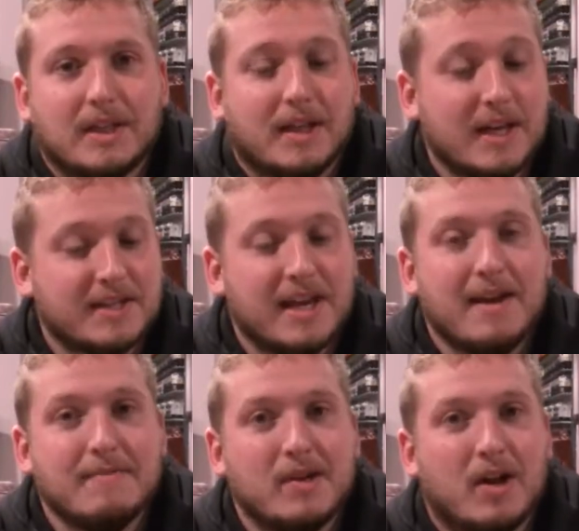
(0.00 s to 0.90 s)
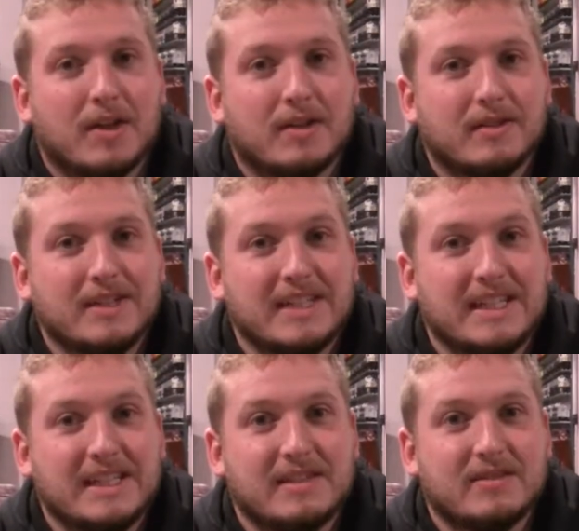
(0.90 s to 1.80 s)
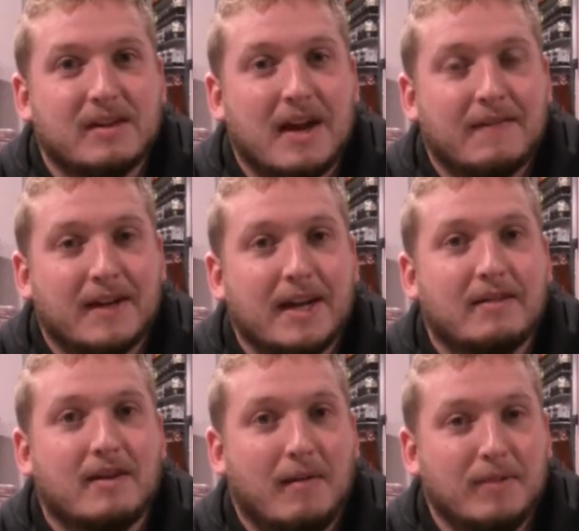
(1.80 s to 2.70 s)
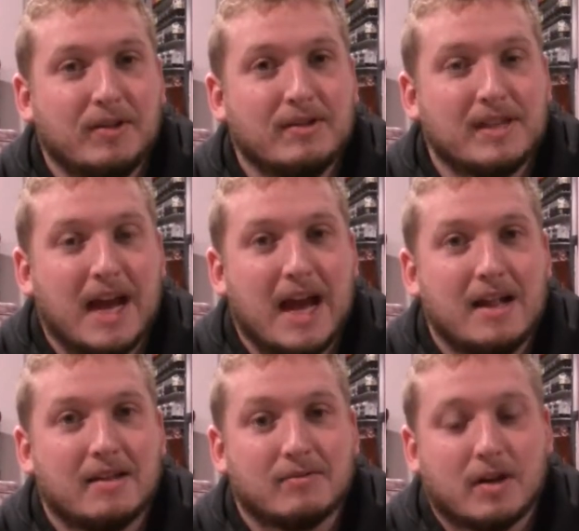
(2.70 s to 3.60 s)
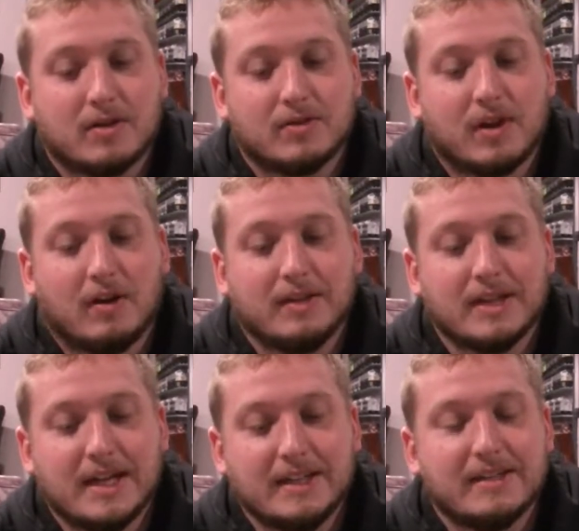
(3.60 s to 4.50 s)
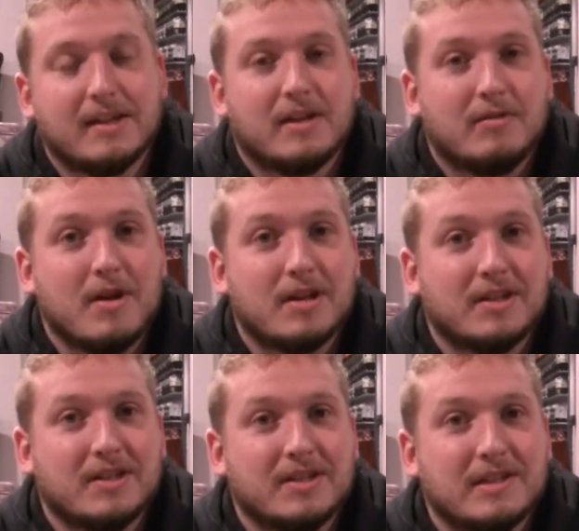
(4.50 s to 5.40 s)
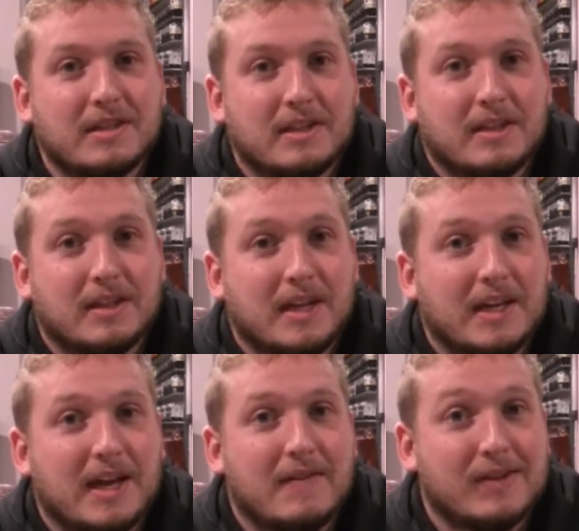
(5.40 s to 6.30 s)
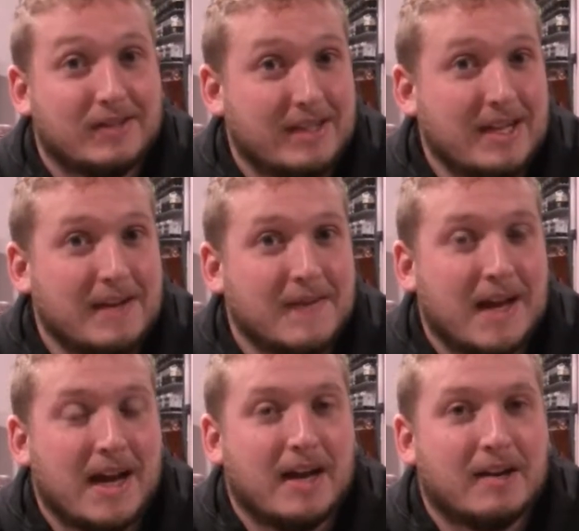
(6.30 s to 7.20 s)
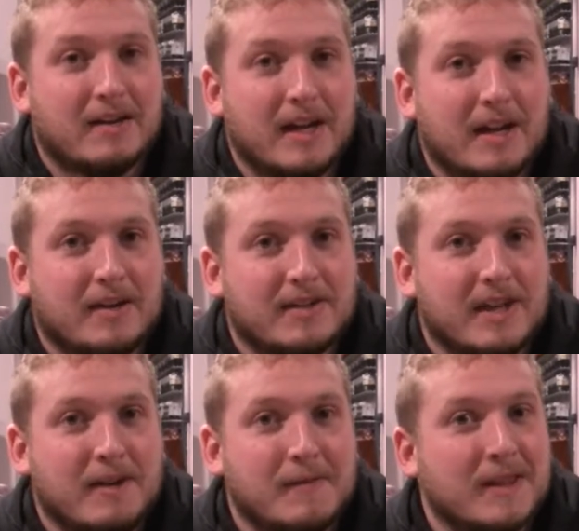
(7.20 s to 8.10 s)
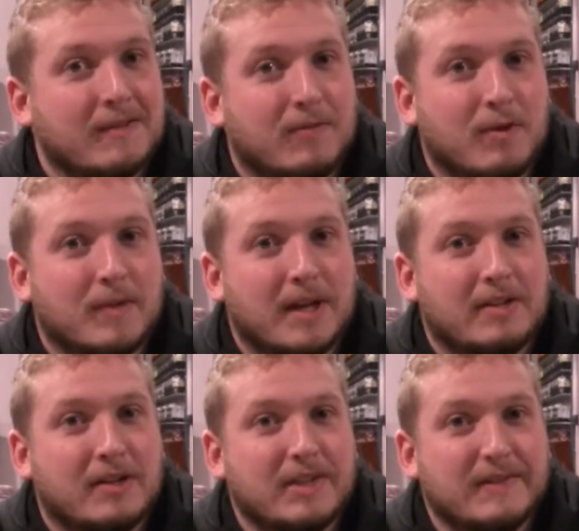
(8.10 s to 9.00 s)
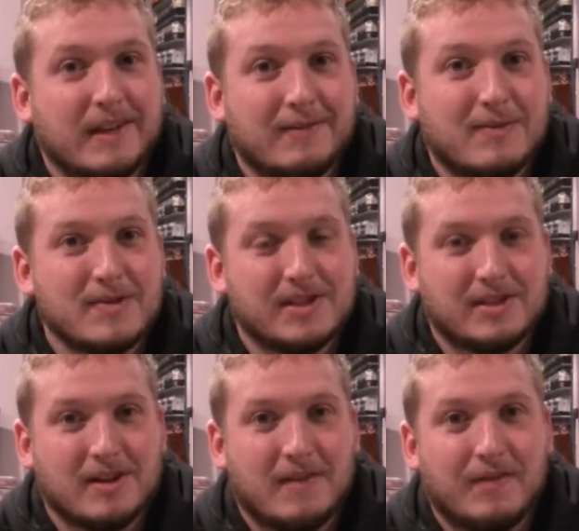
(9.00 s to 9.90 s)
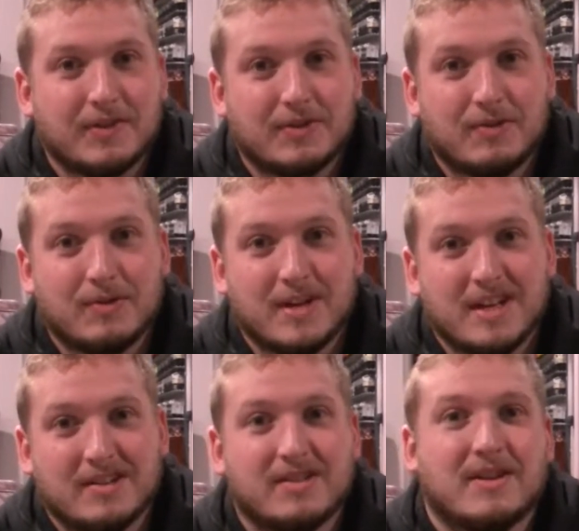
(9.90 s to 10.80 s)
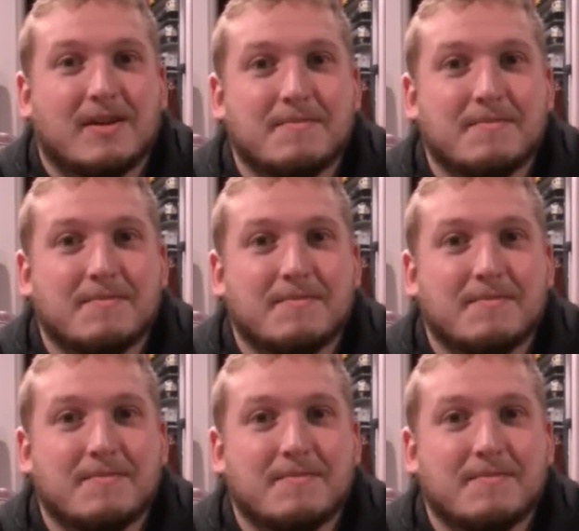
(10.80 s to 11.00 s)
The next game on the list is Lafayette Leopards at the Rutgers Scarlet Knight. Rutgers, they have a good team. They hired Eric Saramet, the former head coach of Air Force, as their offensive coordinator. So